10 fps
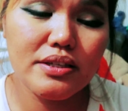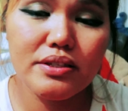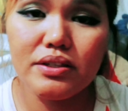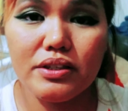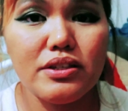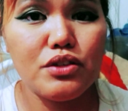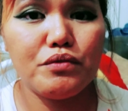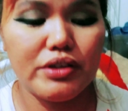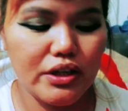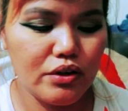So this is
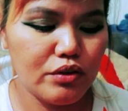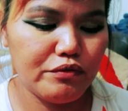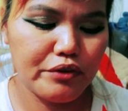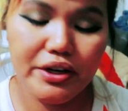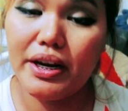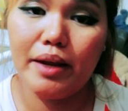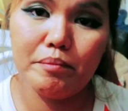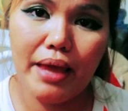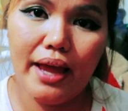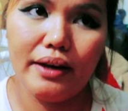really good for a
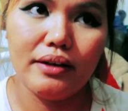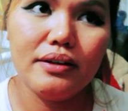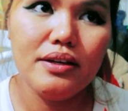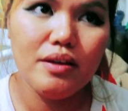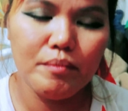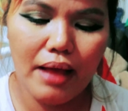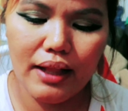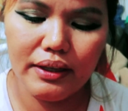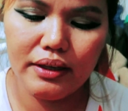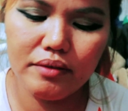9-pan
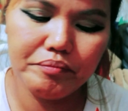palette.